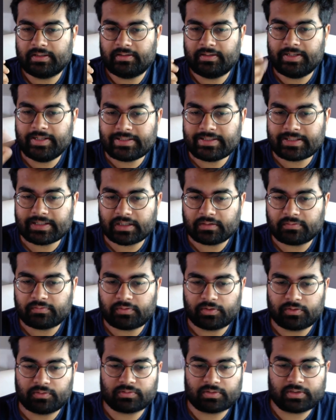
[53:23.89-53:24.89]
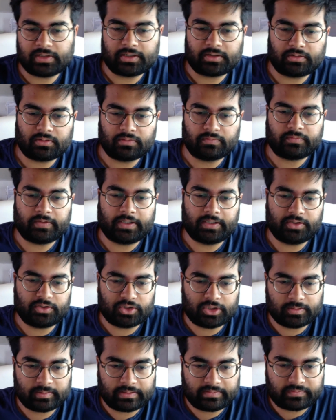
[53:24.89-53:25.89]
easier for you to, like, you know, find a
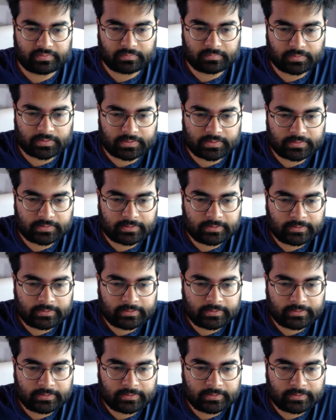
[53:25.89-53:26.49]
job afterwards.